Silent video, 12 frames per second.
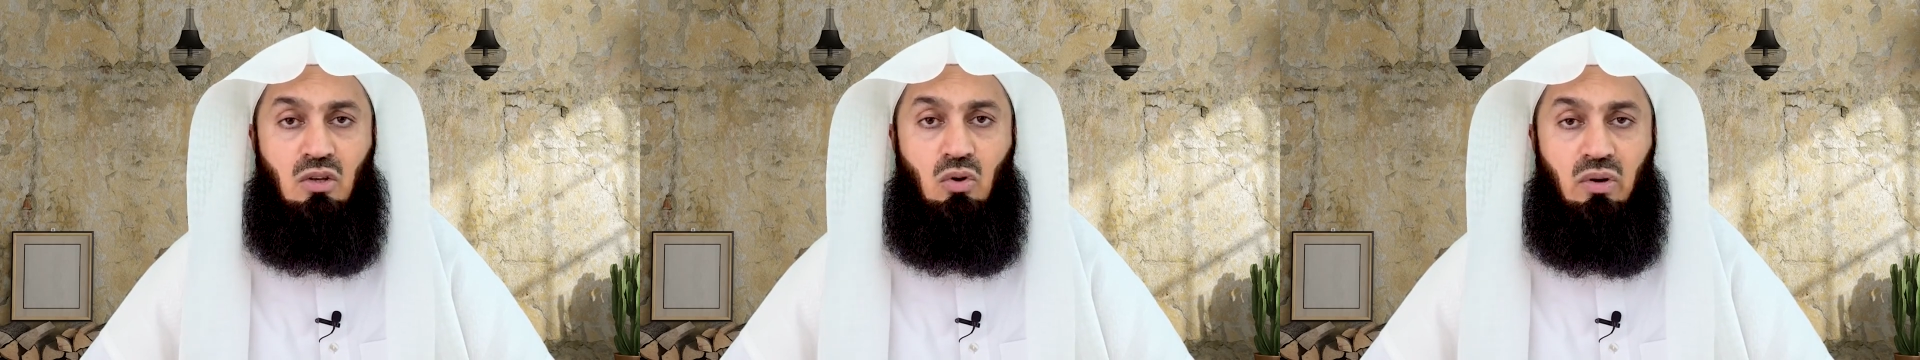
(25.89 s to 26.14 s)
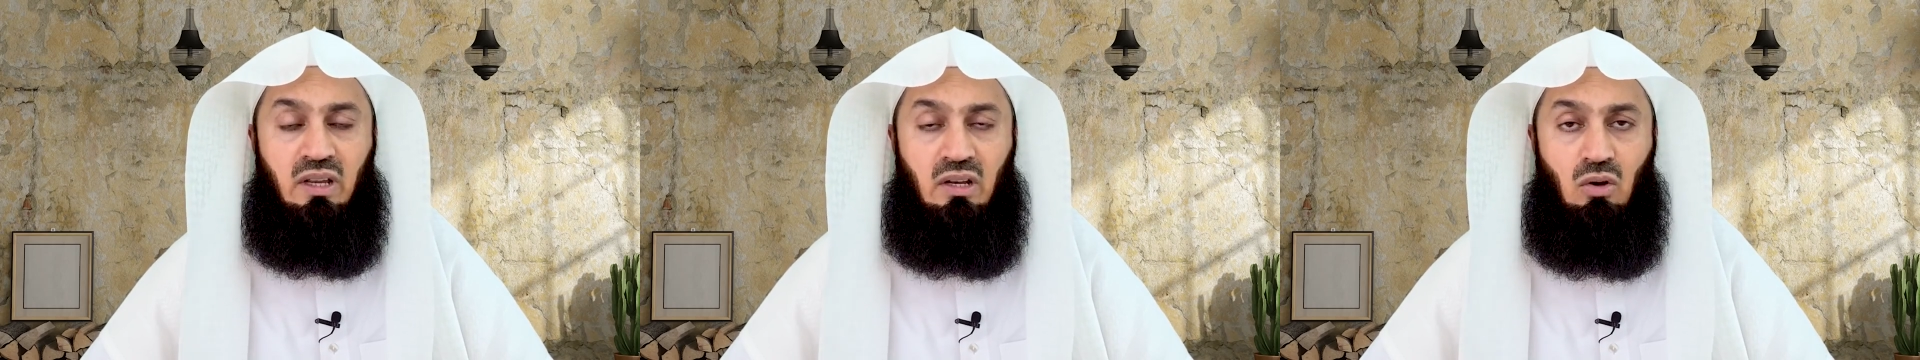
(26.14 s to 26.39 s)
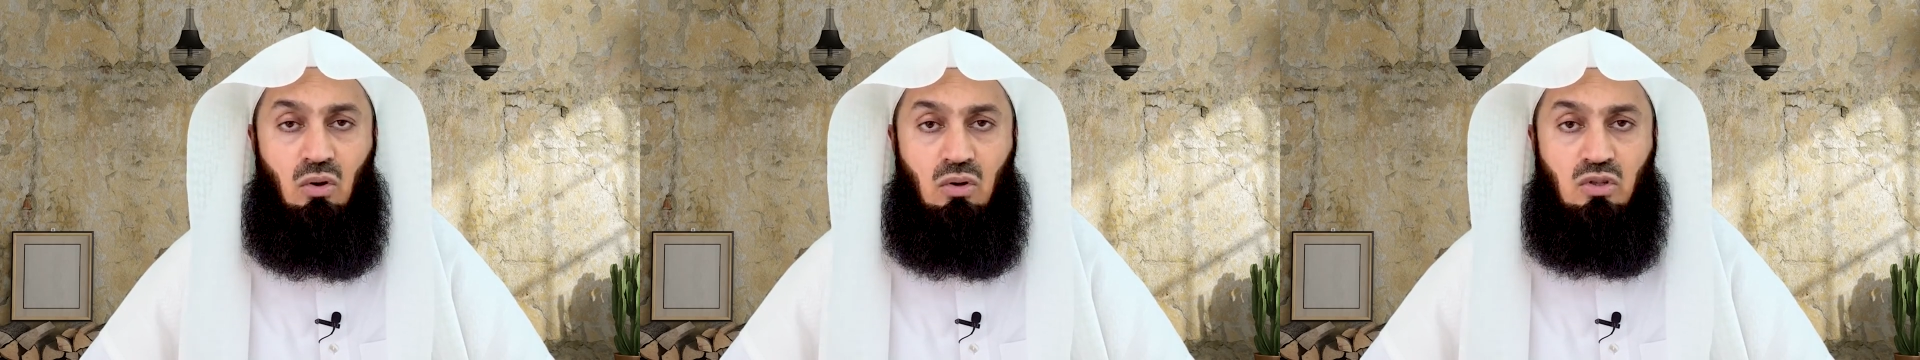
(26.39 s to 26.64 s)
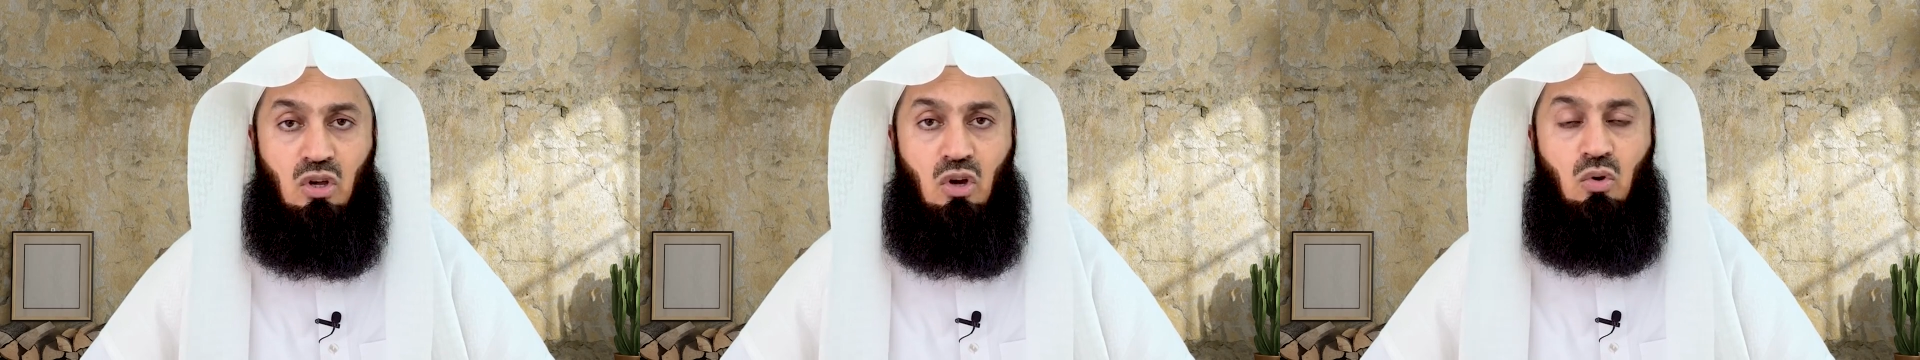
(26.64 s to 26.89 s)
your
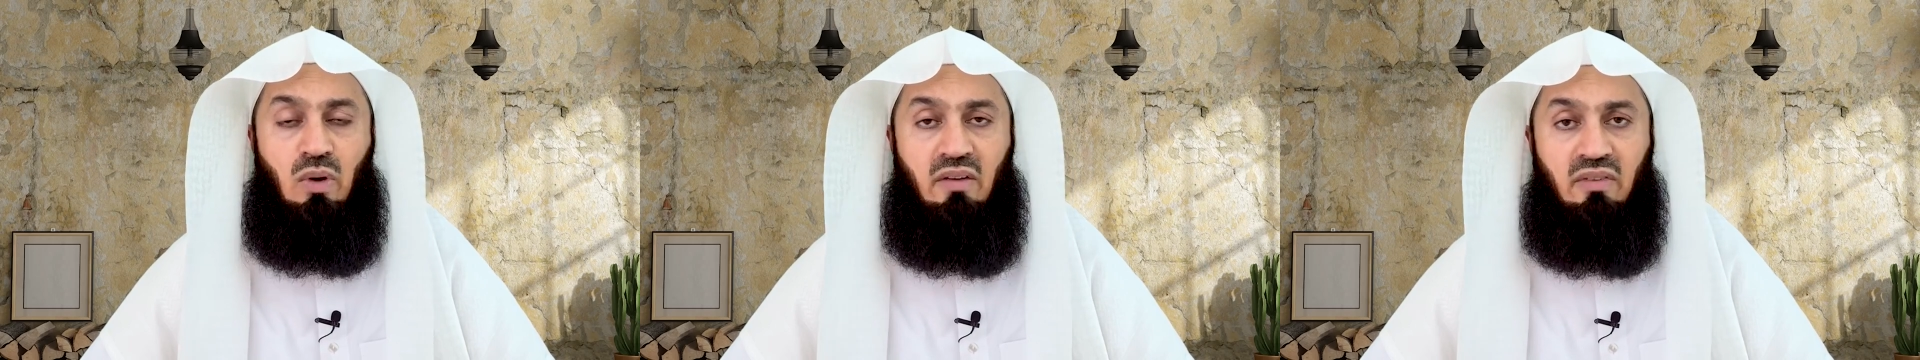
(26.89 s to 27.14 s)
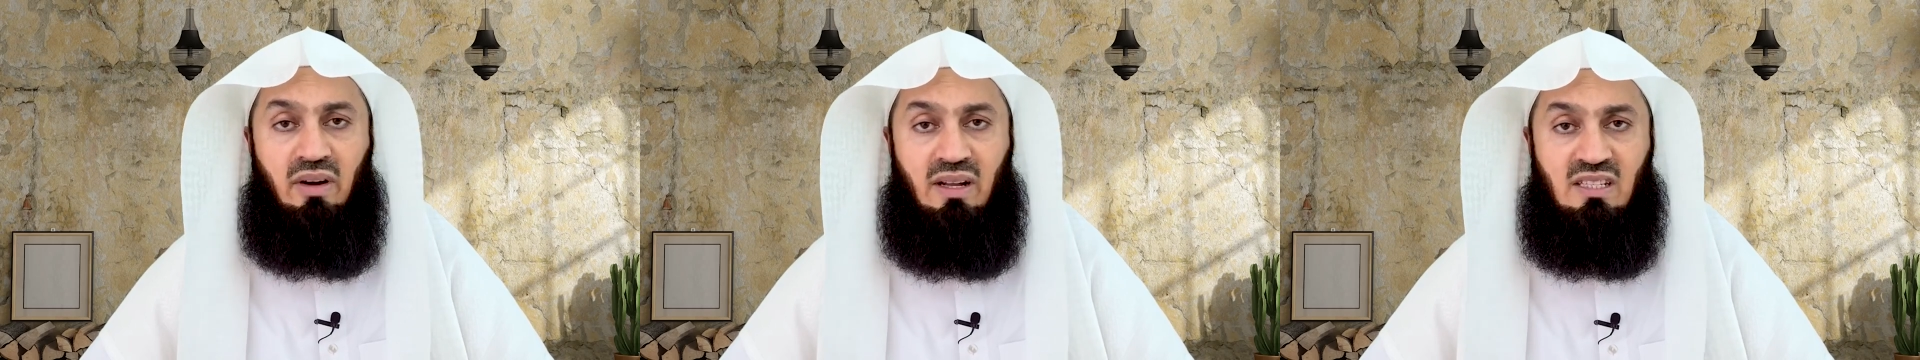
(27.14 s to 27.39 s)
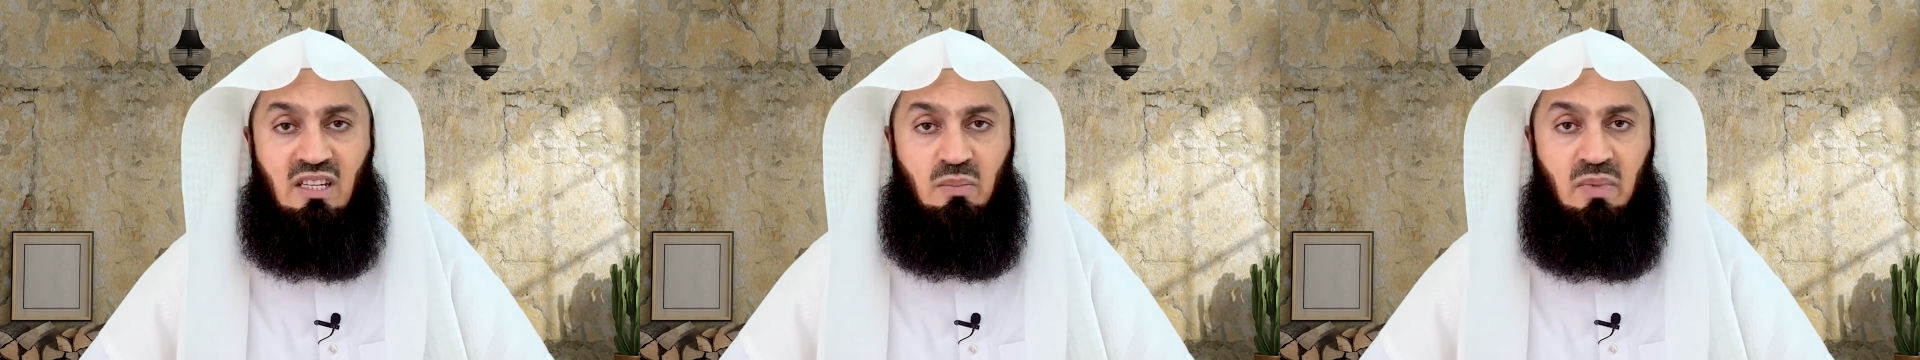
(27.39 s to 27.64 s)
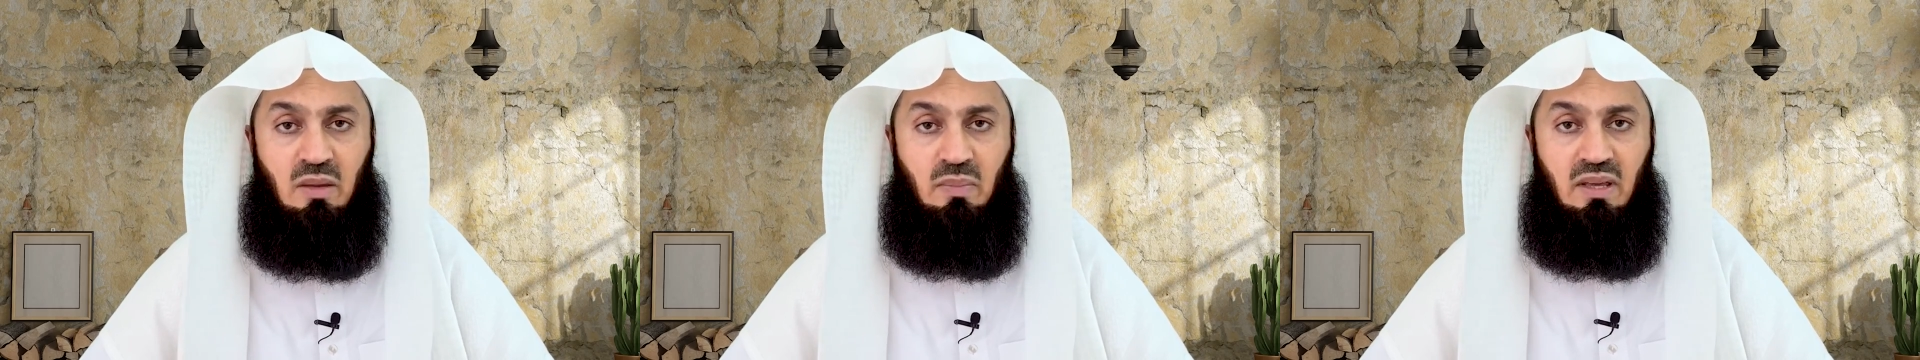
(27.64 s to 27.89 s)
in-laws, whoever else
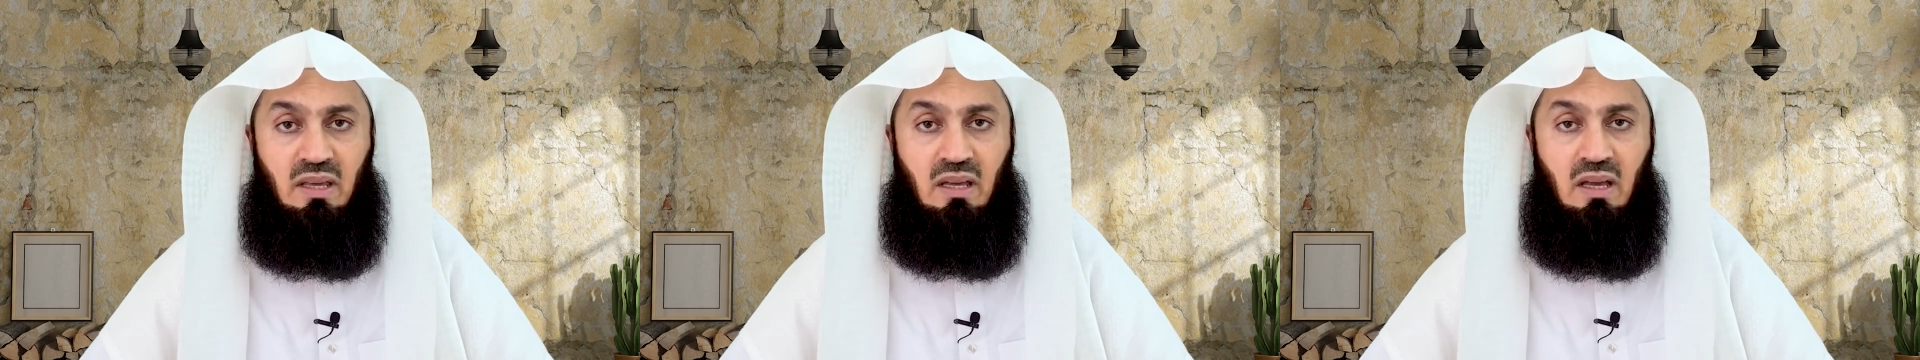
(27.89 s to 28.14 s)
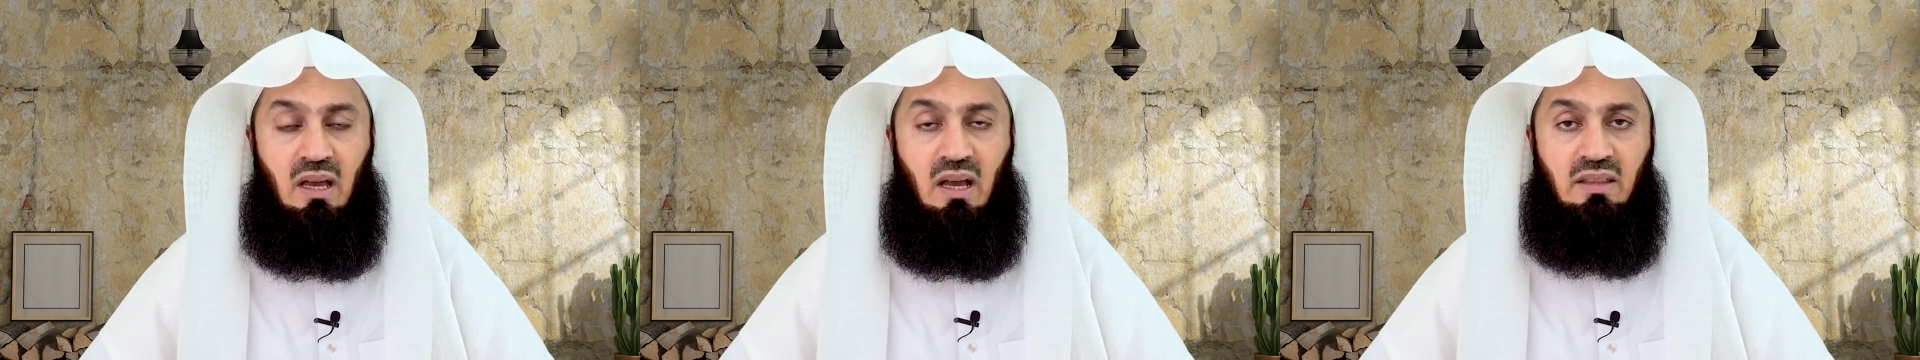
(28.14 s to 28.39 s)
it may be.